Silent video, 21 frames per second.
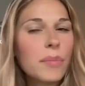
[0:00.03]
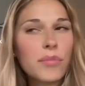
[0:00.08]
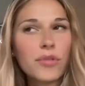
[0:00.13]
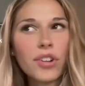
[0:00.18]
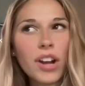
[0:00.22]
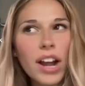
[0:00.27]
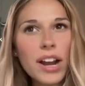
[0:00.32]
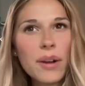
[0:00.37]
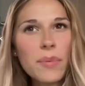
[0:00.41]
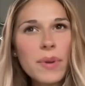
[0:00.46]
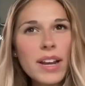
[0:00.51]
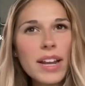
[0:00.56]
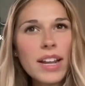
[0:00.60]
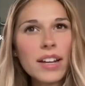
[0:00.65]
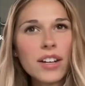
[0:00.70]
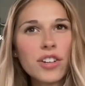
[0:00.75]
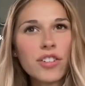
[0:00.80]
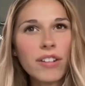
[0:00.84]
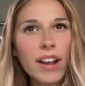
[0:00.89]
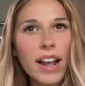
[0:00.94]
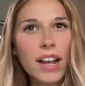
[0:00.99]
Pride
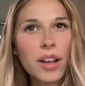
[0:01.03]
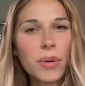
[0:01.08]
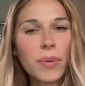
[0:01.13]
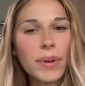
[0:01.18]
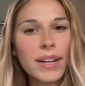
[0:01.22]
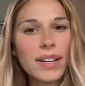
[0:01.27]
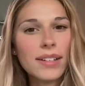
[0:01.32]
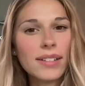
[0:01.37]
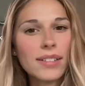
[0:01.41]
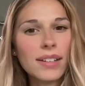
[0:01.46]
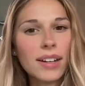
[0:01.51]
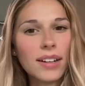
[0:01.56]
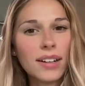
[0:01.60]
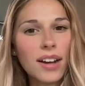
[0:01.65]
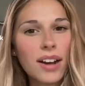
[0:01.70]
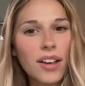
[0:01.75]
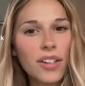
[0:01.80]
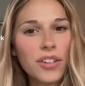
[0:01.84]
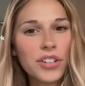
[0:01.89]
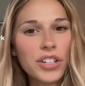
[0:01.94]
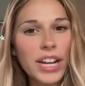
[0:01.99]
Week and drag queens
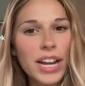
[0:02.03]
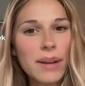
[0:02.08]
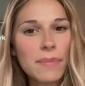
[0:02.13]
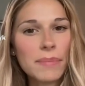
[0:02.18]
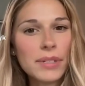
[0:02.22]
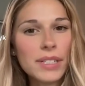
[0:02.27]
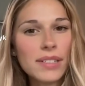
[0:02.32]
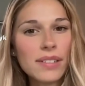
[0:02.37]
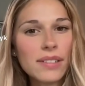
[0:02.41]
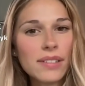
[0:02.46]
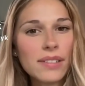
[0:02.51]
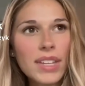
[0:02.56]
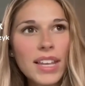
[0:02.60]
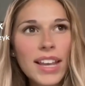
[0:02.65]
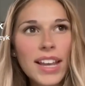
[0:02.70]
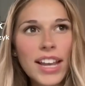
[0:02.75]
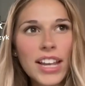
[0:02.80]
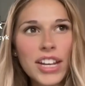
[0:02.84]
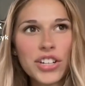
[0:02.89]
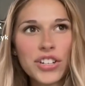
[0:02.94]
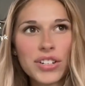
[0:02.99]
on college campuses.
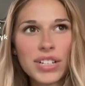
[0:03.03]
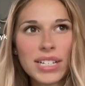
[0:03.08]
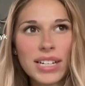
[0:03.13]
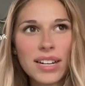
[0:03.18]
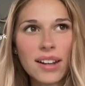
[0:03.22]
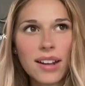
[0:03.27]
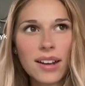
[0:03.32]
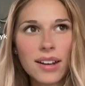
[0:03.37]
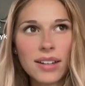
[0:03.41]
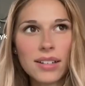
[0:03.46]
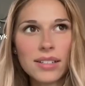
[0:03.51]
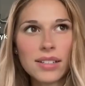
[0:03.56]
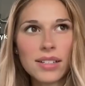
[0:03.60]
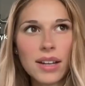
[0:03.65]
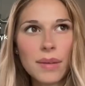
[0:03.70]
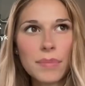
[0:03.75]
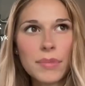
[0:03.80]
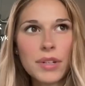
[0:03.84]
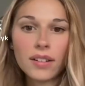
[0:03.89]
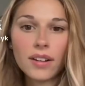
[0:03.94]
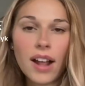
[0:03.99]
Interesting
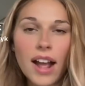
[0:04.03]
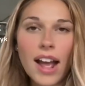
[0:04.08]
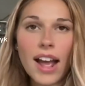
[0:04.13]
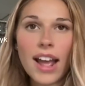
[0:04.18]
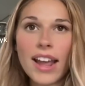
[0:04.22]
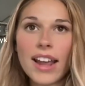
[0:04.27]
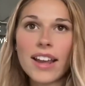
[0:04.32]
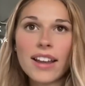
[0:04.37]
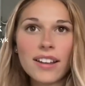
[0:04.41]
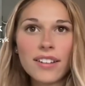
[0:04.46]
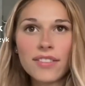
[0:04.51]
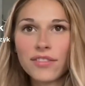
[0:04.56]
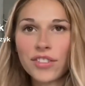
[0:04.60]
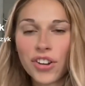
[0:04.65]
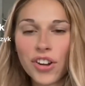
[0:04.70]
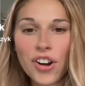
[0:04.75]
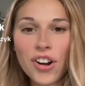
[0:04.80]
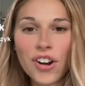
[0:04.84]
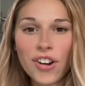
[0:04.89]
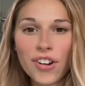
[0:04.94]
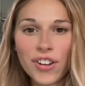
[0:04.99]
concept. I
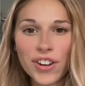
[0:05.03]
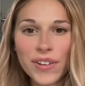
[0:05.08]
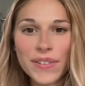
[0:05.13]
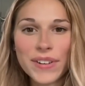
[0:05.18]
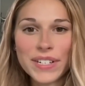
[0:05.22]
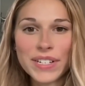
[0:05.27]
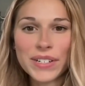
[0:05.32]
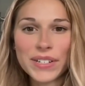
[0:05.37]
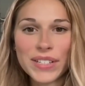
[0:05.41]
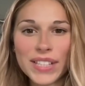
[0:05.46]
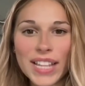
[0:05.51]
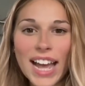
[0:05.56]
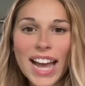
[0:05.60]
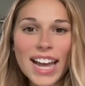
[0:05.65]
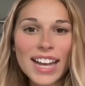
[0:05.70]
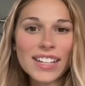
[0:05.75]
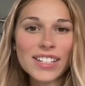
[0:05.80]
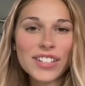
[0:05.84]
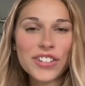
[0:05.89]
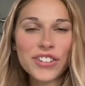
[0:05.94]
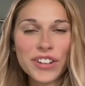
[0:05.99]
recall going to
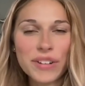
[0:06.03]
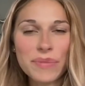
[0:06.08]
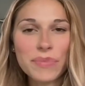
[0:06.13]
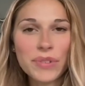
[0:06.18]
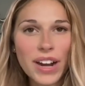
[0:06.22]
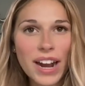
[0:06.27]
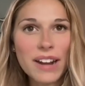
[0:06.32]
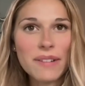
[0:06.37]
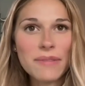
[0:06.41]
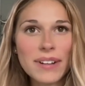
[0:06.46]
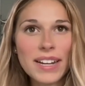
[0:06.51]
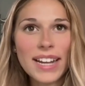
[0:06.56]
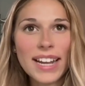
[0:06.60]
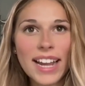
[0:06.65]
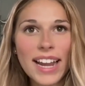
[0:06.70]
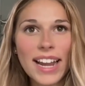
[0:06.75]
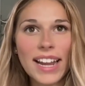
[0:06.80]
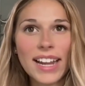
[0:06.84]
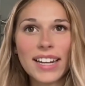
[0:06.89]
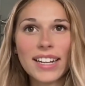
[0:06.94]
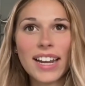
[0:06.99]
class during Pride
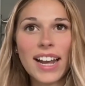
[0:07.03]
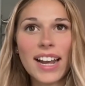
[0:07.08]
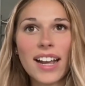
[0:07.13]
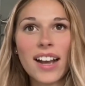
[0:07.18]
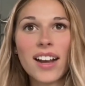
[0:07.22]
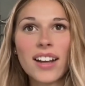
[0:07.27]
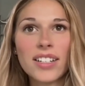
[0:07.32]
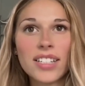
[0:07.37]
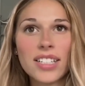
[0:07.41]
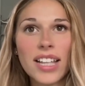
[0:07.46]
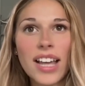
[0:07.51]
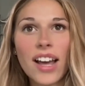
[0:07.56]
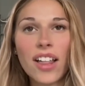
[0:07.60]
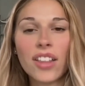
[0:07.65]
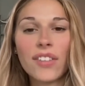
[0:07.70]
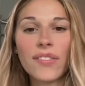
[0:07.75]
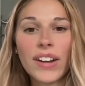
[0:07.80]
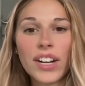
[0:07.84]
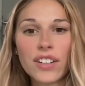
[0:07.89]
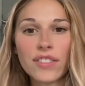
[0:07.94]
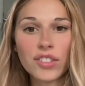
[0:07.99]
Week, and I got into the
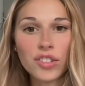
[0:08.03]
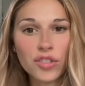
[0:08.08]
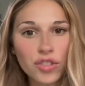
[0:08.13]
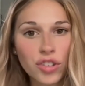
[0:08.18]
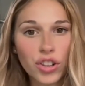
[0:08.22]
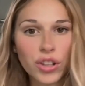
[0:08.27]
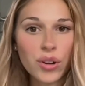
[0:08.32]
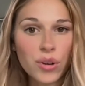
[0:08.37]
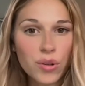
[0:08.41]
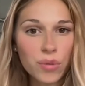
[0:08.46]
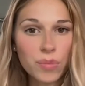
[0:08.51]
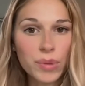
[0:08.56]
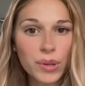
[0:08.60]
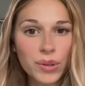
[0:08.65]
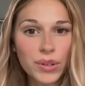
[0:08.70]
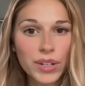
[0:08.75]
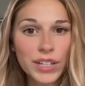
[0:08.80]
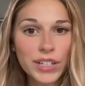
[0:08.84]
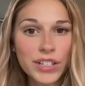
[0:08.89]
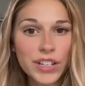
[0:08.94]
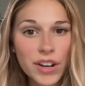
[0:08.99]
elevator of a really old
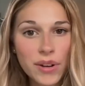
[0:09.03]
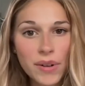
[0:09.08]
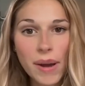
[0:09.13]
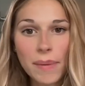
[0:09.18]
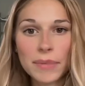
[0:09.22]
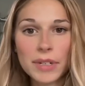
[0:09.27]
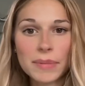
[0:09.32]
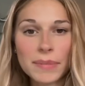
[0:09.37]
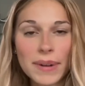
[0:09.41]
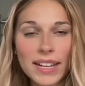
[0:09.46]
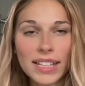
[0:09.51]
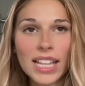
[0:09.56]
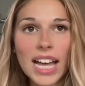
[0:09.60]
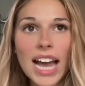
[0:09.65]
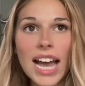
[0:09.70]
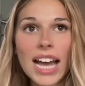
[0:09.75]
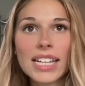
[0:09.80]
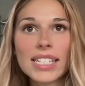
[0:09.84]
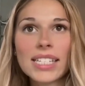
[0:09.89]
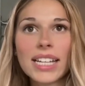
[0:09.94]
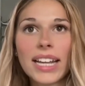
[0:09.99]
building to go up to my
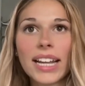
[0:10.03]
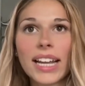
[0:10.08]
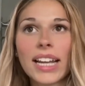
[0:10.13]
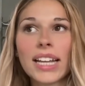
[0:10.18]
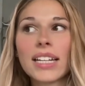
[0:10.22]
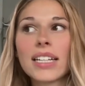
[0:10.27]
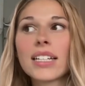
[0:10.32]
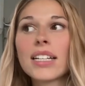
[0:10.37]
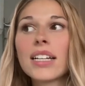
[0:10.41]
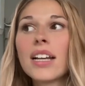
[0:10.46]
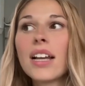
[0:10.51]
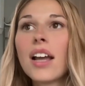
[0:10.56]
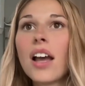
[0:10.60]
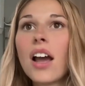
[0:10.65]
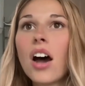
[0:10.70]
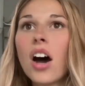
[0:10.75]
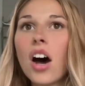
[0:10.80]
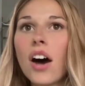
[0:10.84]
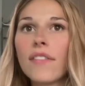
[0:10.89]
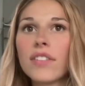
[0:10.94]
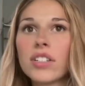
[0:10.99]
class,
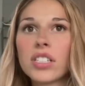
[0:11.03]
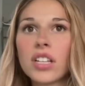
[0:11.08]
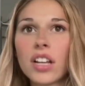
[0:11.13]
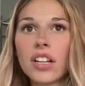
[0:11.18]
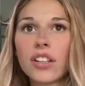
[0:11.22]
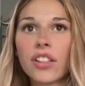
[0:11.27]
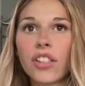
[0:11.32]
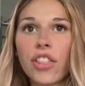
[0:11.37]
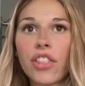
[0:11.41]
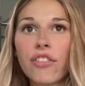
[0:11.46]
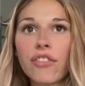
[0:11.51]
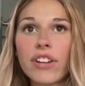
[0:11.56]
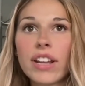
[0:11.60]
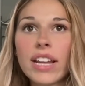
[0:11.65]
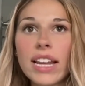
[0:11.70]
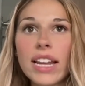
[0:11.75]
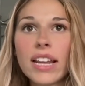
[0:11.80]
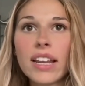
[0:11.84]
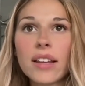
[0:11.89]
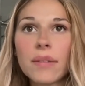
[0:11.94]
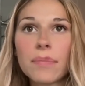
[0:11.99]
and all of a sudden
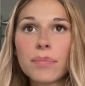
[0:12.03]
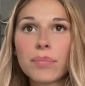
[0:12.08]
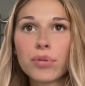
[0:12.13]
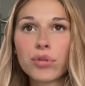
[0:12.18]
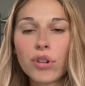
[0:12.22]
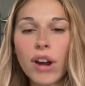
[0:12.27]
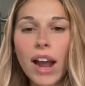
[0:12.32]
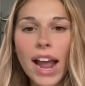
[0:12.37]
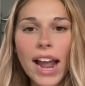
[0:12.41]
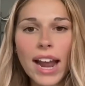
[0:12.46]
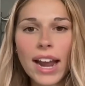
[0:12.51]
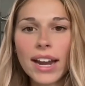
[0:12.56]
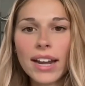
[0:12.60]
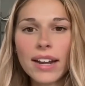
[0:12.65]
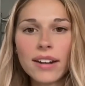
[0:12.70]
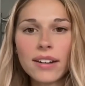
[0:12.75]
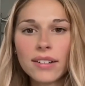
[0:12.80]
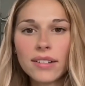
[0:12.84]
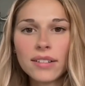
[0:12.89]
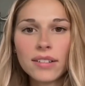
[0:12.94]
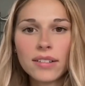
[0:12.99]
three
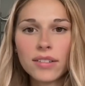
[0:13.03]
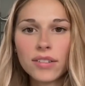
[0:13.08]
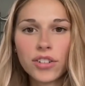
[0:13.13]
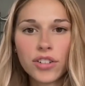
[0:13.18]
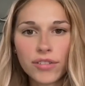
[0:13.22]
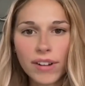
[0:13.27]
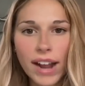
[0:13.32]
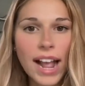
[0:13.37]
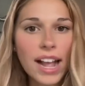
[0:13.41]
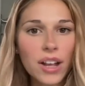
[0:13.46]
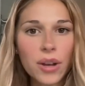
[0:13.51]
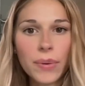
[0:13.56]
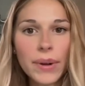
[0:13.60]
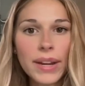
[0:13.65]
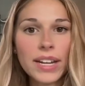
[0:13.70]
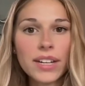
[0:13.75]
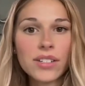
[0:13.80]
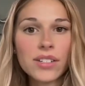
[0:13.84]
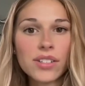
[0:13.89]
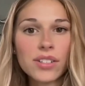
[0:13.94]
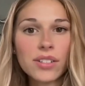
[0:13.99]
Pride drag
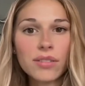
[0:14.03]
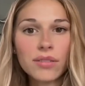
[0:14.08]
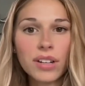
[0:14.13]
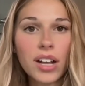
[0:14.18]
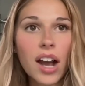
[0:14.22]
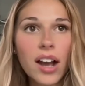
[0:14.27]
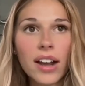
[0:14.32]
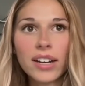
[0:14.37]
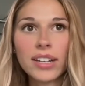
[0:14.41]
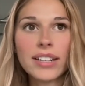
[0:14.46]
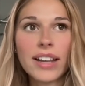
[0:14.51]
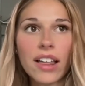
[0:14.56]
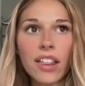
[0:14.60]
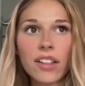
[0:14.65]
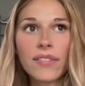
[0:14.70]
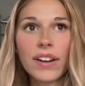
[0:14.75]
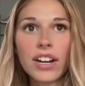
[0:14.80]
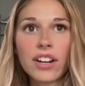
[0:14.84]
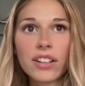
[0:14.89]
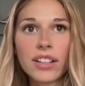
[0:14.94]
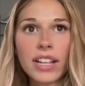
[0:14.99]
queens got in the
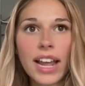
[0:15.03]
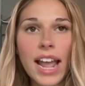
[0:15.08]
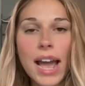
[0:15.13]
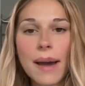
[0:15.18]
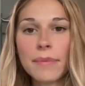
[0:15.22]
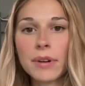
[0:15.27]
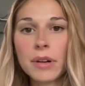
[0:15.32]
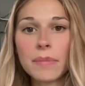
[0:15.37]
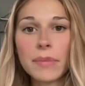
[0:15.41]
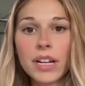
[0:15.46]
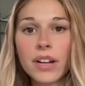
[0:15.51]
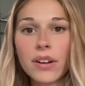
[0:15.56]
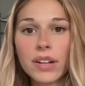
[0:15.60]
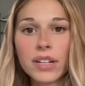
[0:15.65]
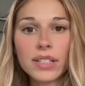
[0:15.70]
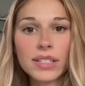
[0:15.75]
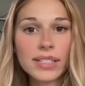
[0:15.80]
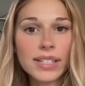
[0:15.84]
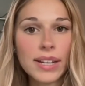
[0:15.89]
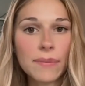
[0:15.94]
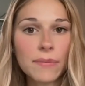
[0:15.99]
elevator. They happened to be
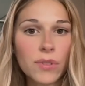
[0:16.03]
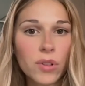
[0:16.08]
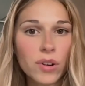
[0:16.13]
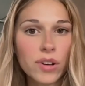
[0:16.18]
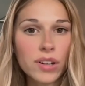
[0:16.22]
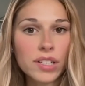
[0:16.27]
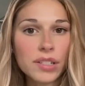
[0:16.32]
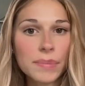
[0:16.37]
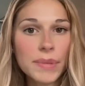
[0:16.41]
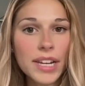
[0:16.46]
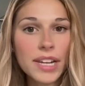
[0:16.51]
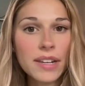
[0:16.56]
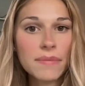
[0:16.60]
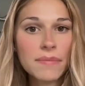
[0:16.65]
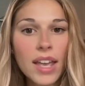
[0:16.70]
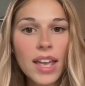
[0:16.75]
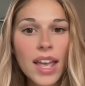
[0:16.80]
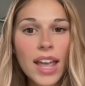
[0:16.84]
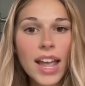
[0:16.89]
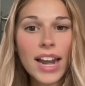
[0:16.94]
going to the same floor as me.